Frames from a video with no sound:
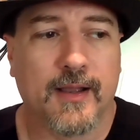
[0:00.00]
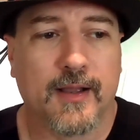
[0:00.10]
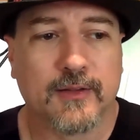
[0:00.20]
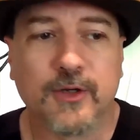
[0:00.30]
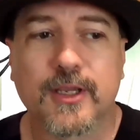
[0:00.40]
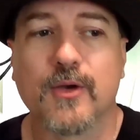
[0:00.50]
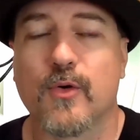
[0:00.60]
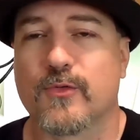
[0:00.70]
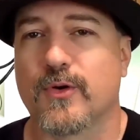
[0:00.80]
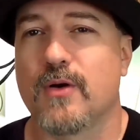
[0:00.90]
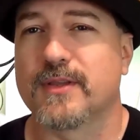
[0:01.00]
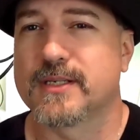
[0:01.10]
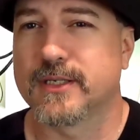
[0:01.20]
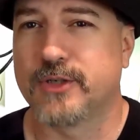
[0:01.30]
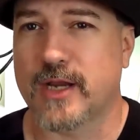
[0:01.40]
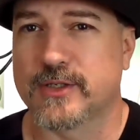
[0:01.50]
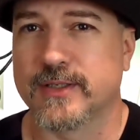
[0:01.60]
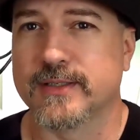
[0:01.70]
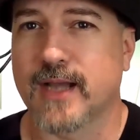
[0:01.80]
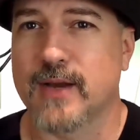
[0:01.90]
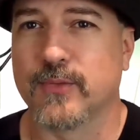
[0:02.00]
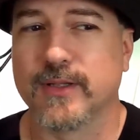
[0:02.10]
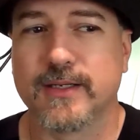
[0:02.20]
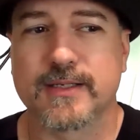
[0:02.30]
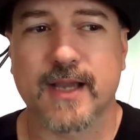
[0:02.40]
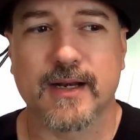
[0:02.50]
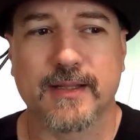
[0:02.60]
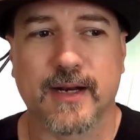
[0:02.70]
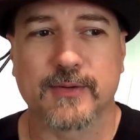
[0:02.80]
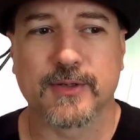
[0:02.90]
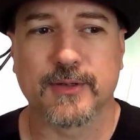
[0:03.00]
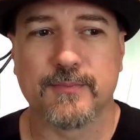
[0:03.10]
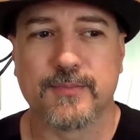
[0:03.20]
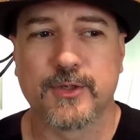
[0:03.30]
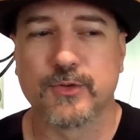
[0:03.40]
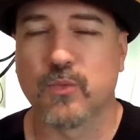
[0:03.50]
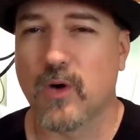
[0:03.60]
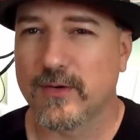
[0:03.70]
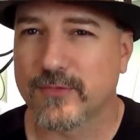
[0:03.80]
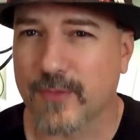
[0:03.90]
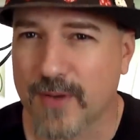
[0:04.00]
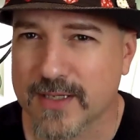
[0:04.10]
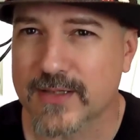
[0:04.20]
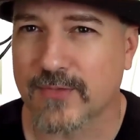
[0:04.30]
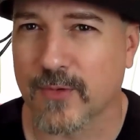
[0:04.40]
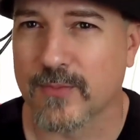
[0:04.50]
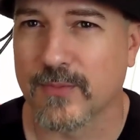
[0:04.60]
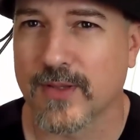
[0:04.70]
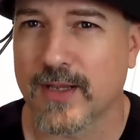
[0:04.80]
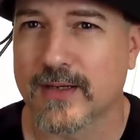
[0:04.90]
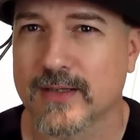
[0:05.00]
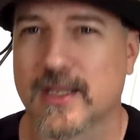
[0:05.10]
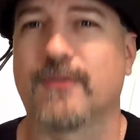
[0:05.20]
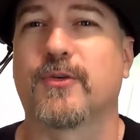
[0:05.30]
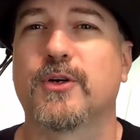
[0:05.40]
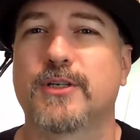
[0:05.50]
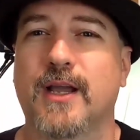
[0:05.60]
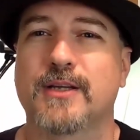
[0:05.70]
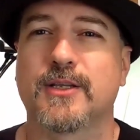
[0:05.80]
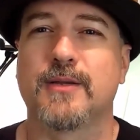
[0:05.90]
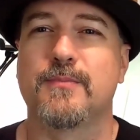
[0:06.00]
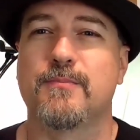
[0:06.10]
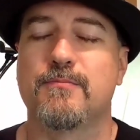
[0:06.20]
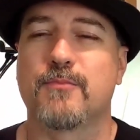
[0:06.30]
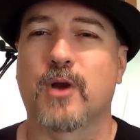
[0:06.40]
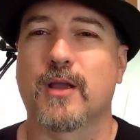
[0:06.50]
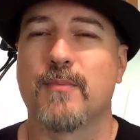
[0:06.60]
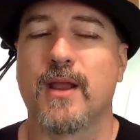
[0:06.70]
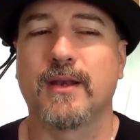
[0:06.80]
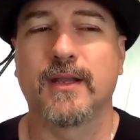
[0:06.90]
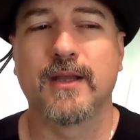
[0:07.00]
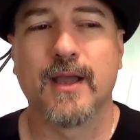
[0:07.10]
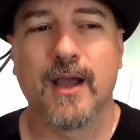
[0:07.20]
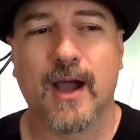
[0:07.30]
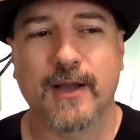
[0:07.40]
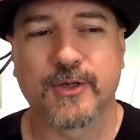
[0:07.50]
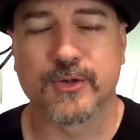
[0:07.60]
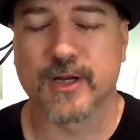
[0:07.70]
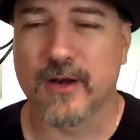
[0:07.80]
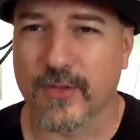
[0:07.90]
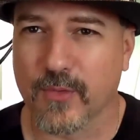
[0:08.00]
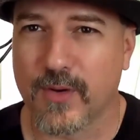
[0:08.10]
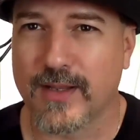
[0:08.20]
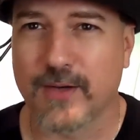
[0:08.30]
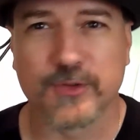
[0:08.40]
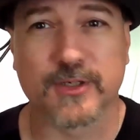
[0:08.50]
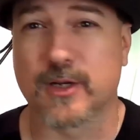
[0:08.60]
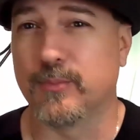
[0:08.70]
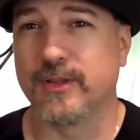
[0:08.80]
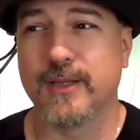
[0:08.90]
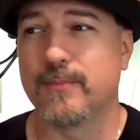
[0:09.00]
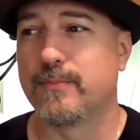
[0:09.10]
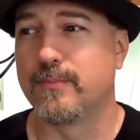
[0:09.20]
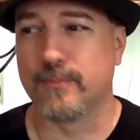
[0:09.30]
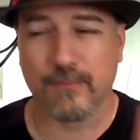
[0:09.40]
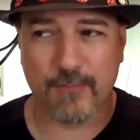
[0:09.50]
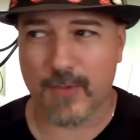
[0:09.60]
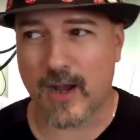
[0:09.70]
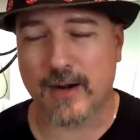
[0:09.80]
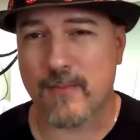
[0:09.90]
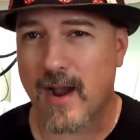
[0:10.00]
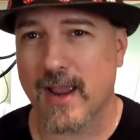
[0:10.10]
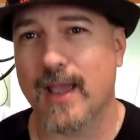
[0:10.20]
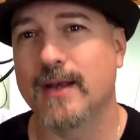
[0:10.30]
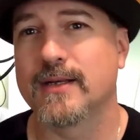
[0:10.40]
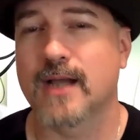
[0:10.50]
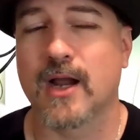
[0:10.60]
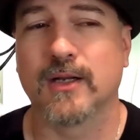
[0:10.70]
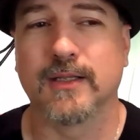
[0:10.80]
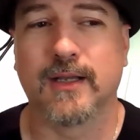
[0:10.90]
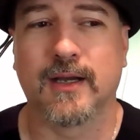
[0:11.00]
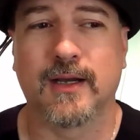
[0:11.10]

Looking over all the suggestions, I really decided that I was going to choose one from that Sly Flourish actually recommended. I chose another one that was just complete out of my head entirely.